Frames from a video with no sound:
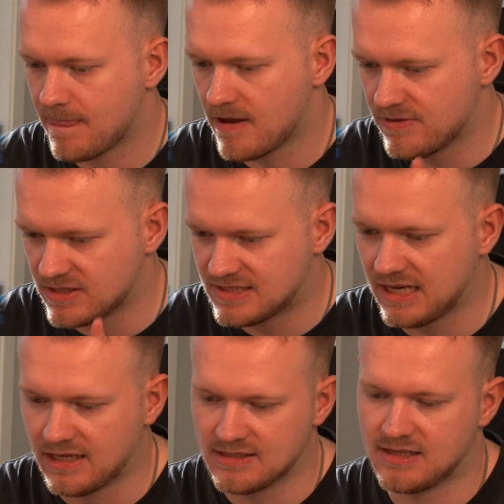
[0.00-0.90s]
the
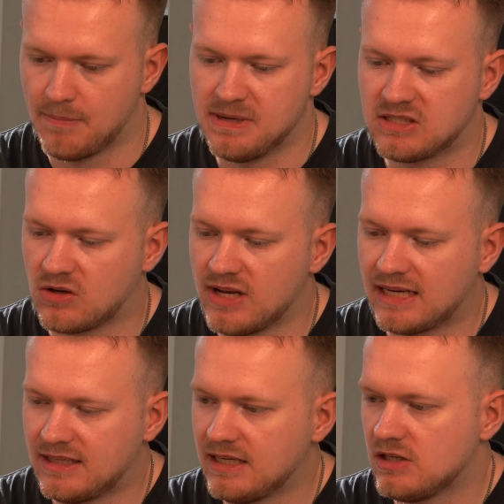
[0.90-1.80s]
second step is
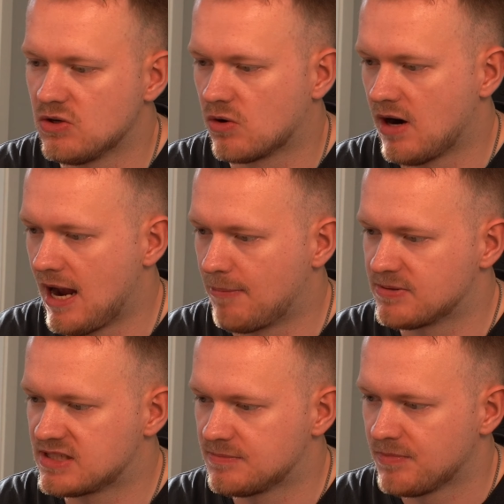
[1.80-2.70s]
connecting your
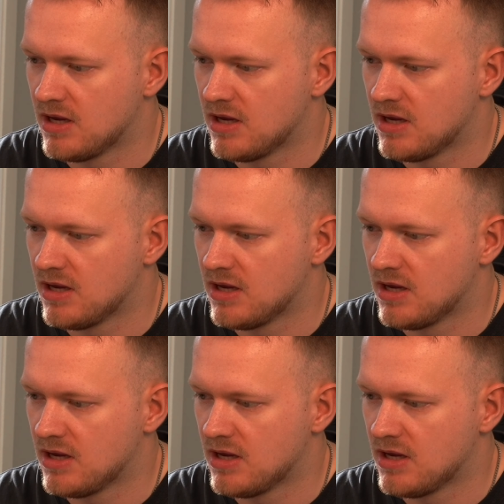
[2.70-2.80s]
apps.